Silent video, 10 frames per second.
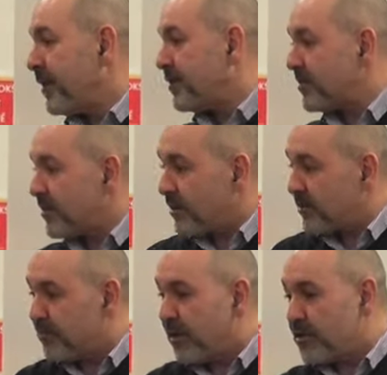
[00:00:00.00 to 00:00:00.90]
and
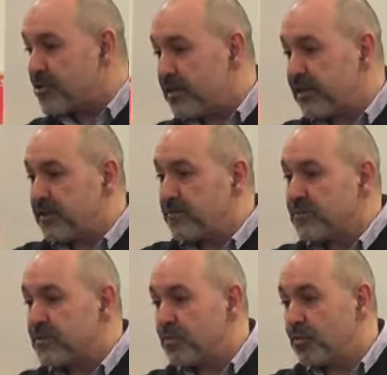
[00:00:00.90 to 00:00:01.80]
started marshalling them
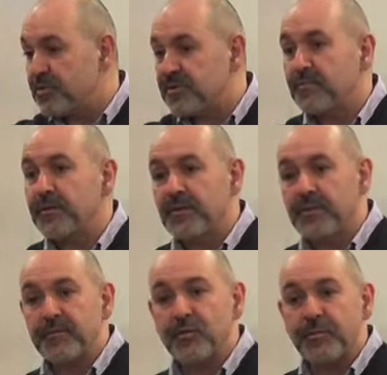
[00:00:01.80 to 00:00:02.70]
towards something a
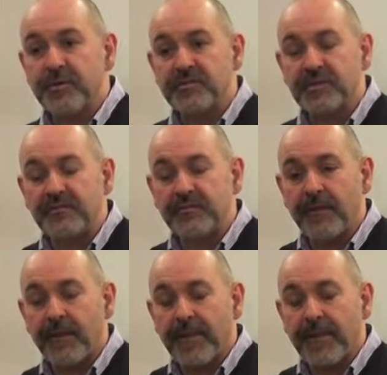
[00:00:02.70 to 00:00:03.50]
bit more positive.